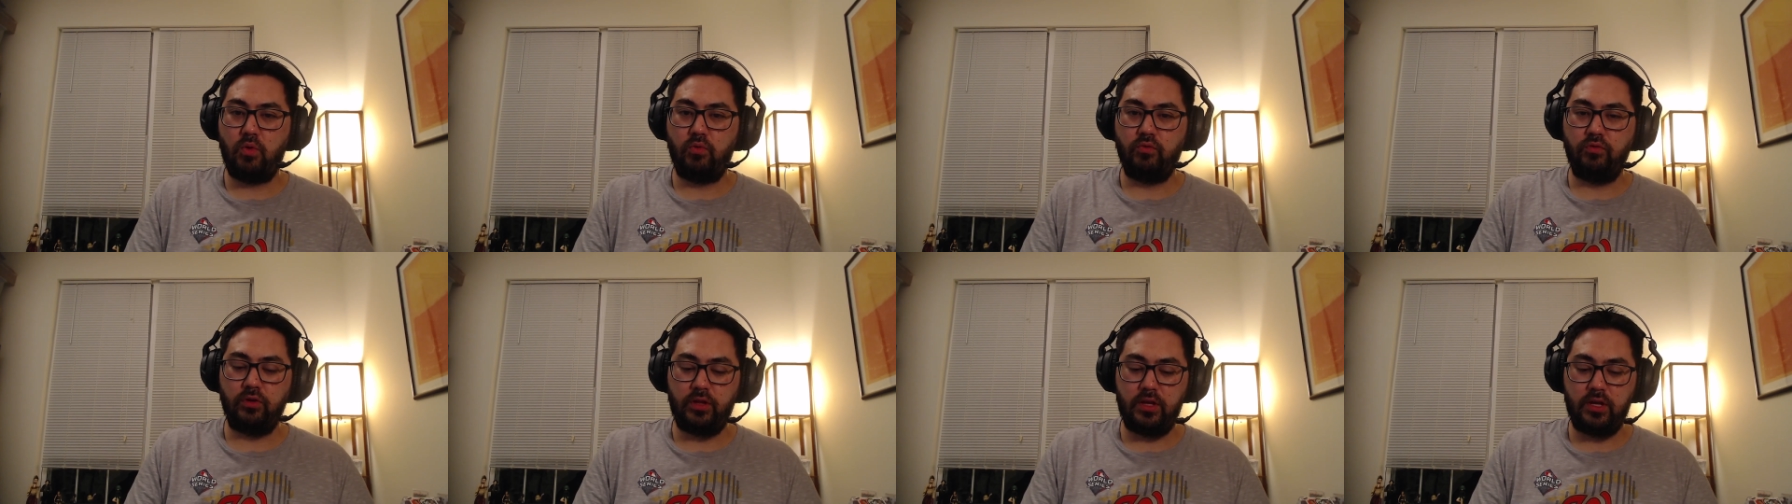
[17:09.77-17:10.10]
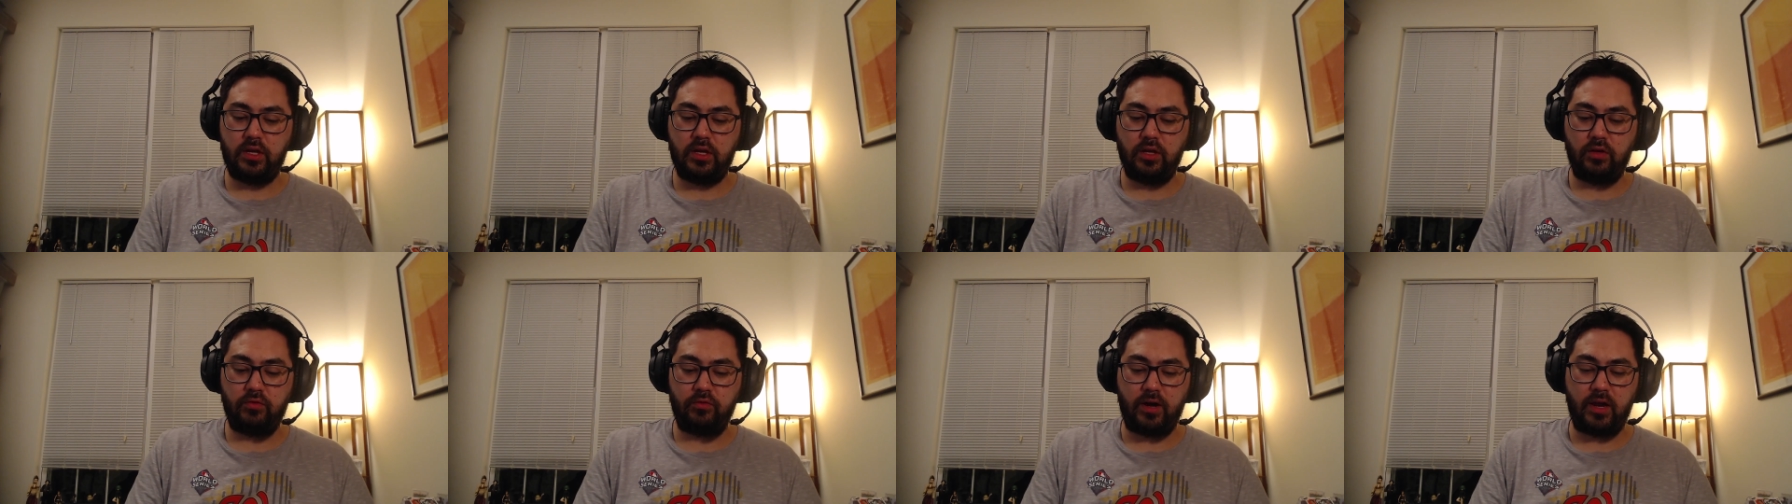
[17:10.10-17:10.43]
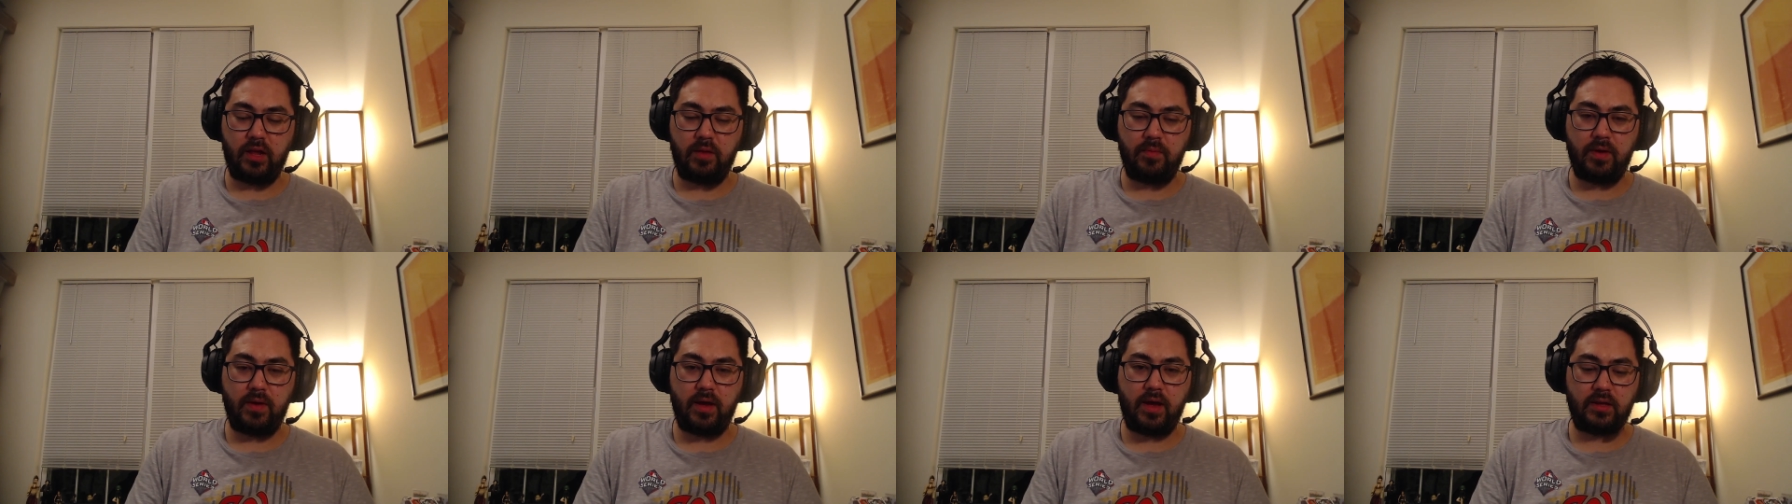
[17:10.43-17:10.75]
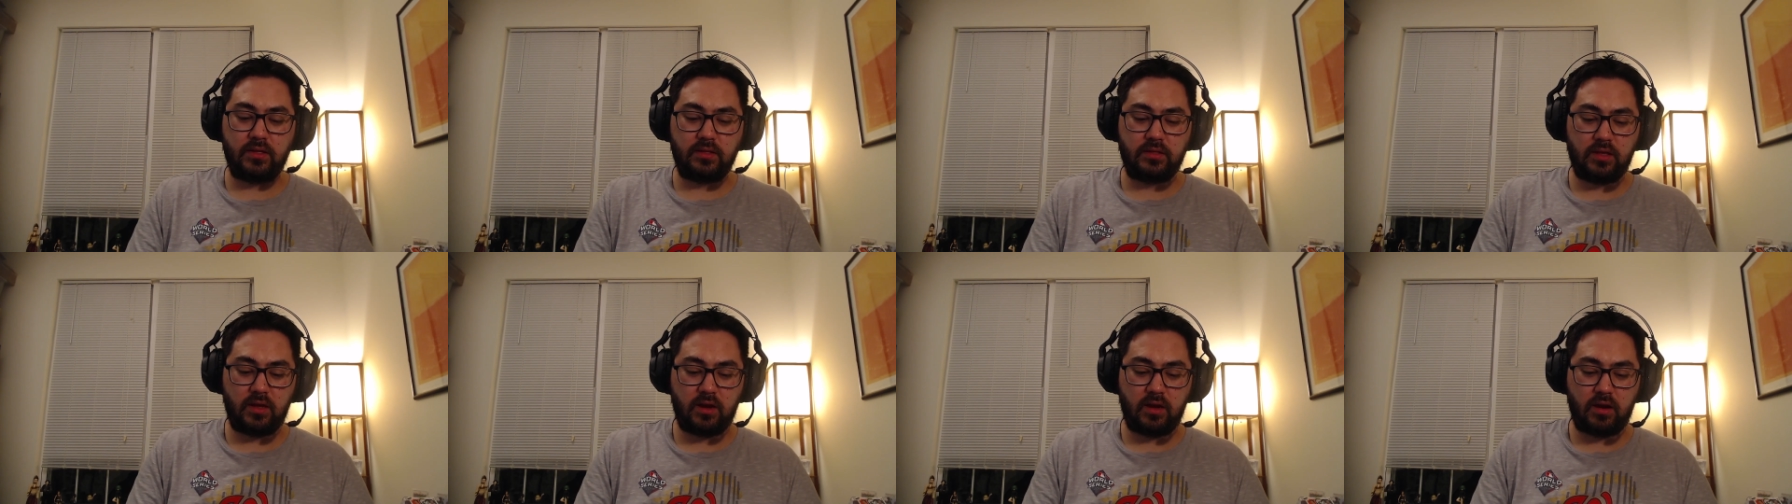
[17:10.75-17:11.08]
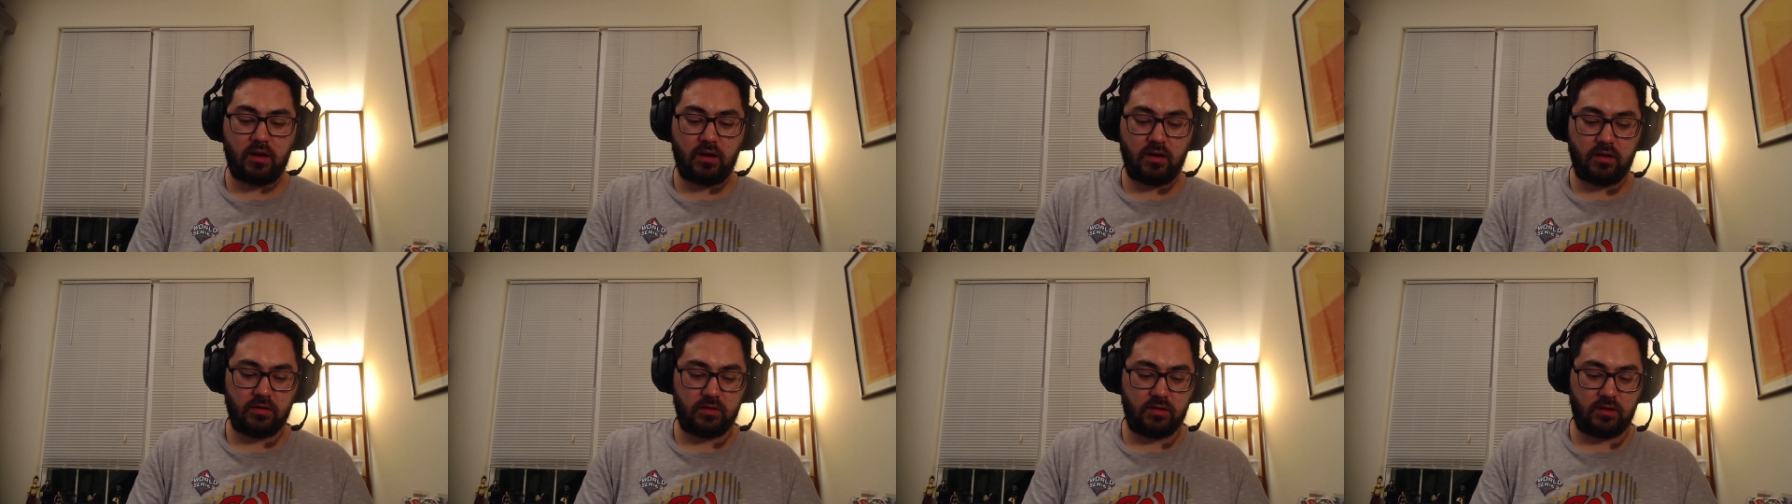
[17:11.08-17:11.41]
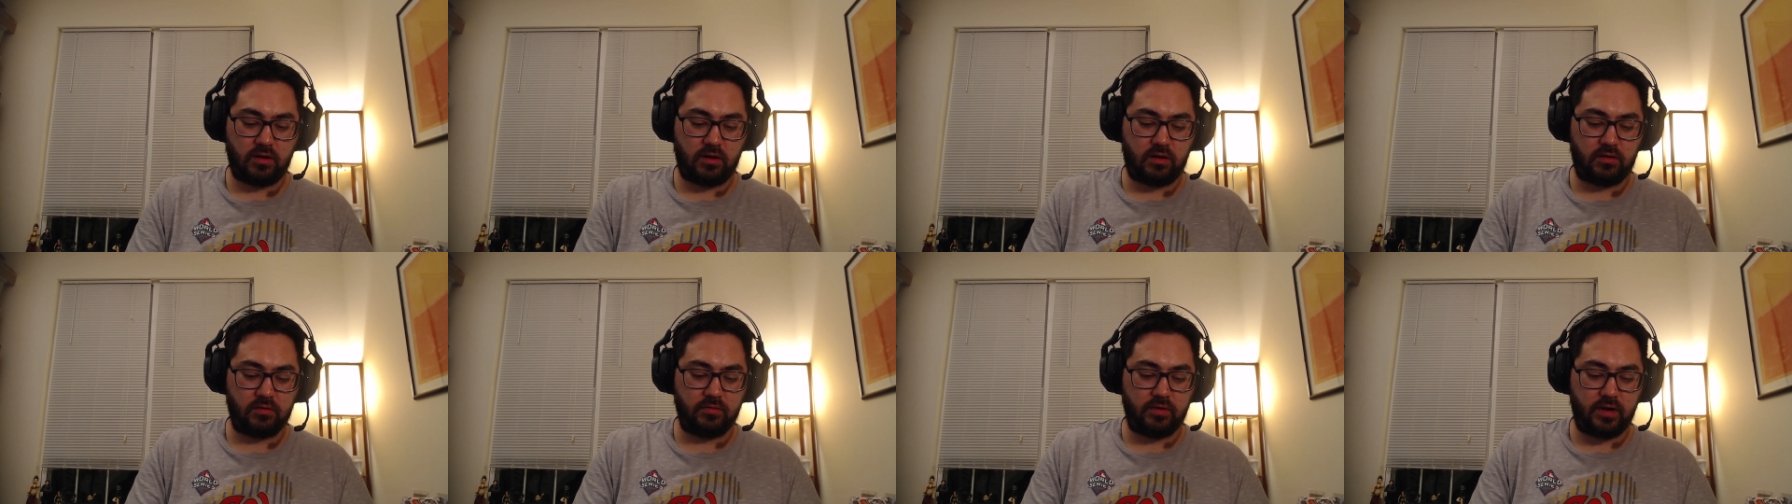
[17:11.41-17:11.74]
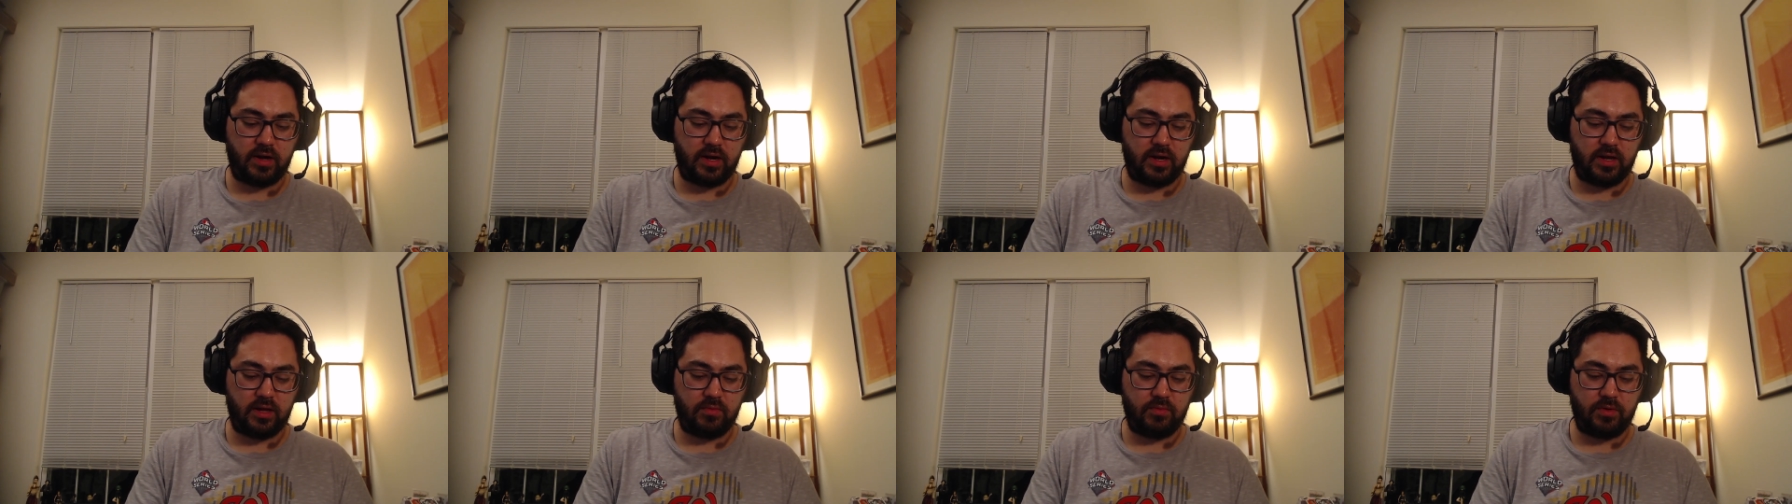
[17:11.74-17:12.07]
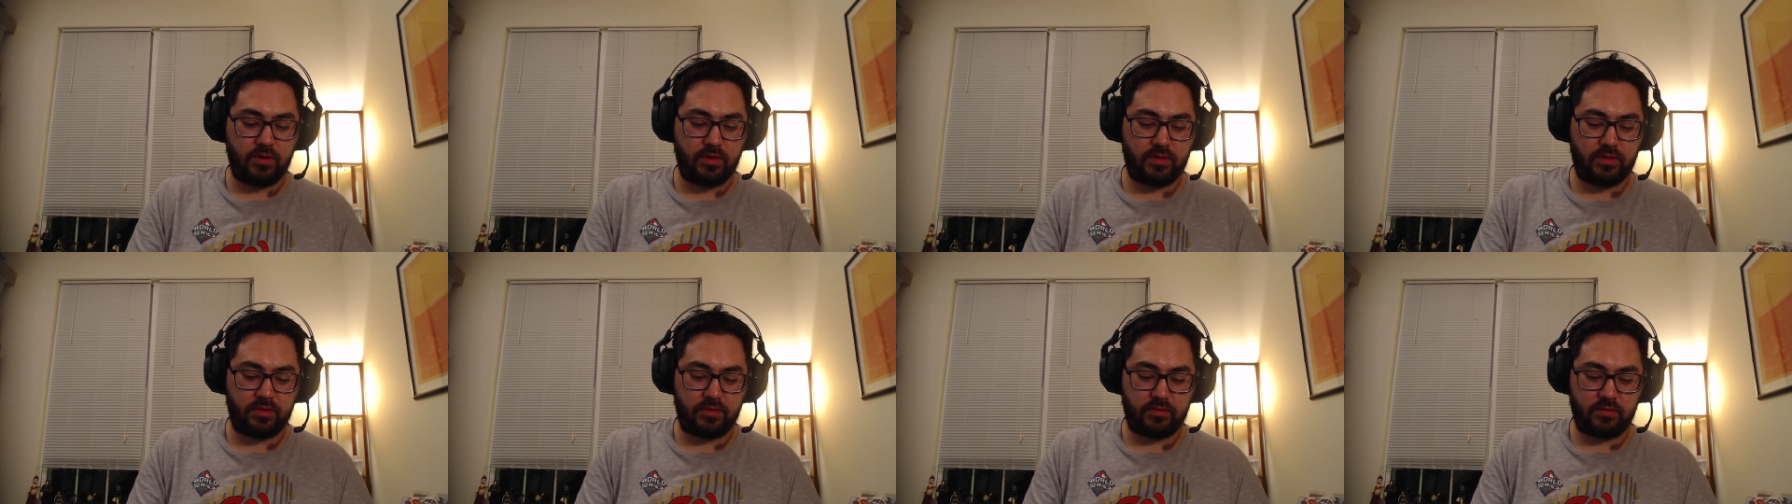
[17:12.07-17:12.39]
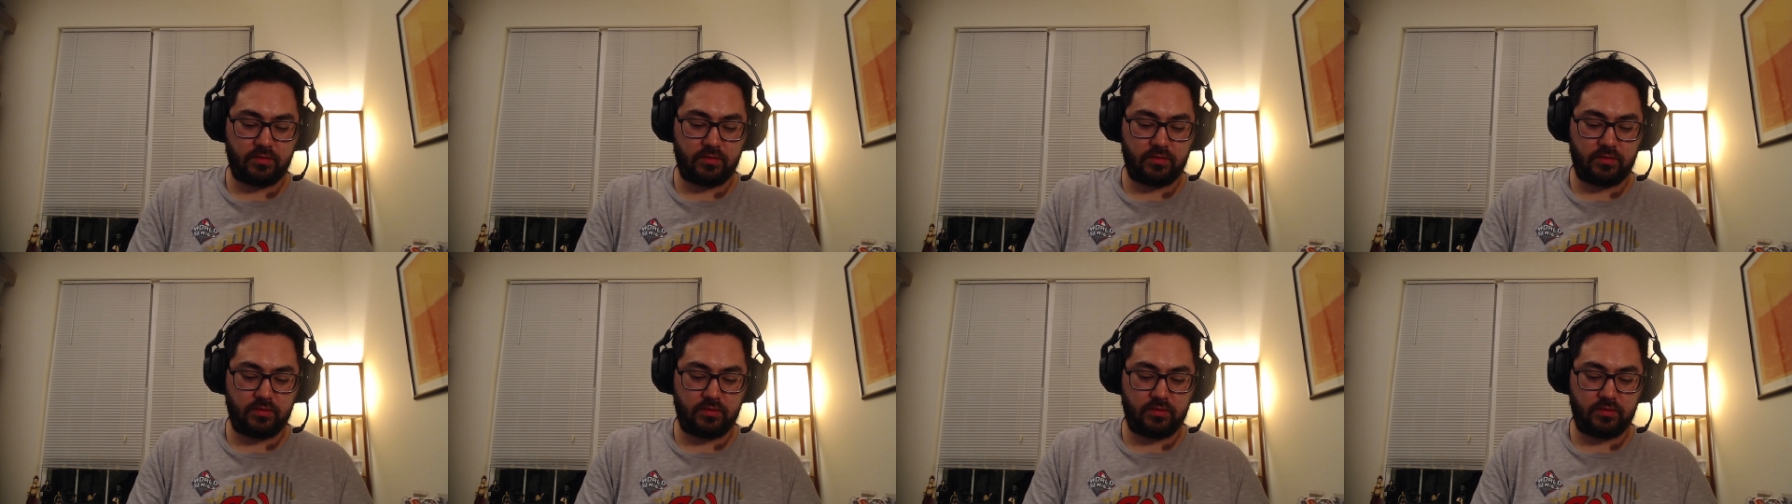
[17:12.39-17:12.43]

really good running backs there already with